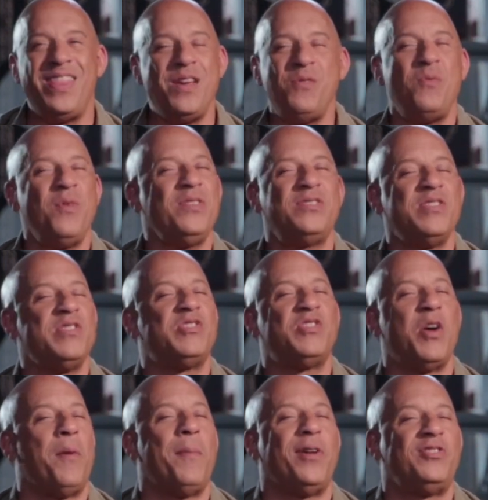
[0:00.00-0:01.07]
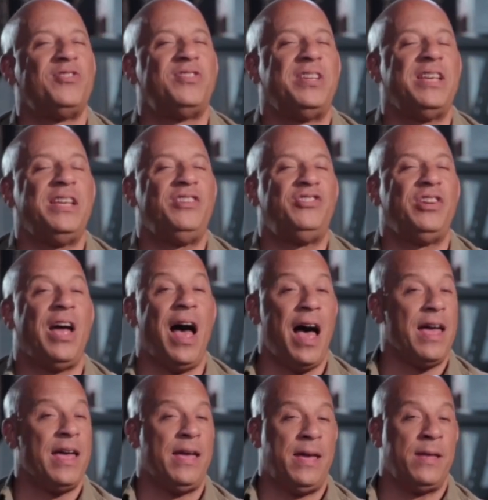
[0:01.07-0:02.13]
there wasn't so much
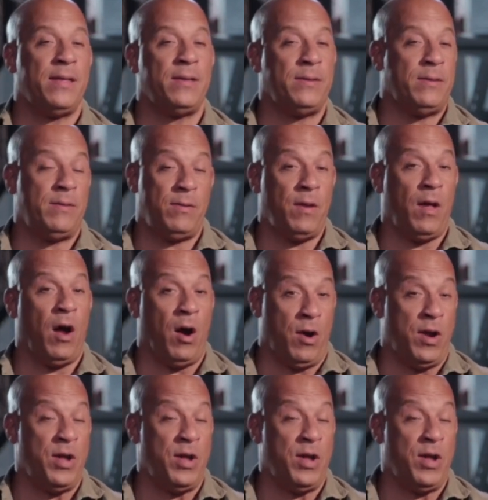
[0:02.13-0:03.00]
CGI in our